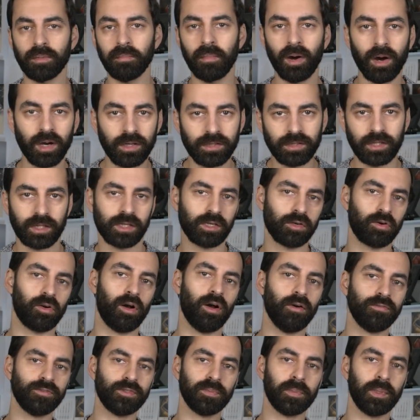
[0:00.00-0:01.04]
a master
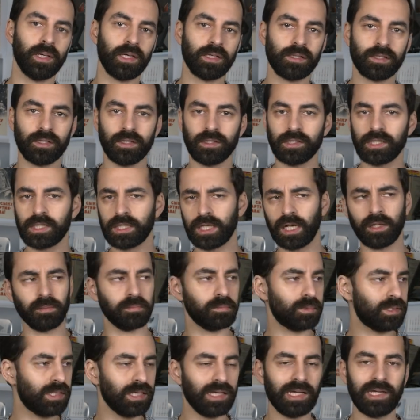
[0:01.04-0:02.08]
craftsperson
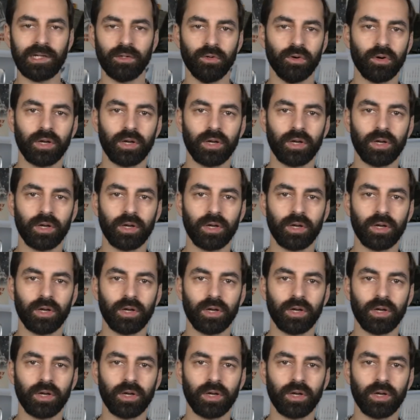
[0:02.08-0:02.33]
sculpting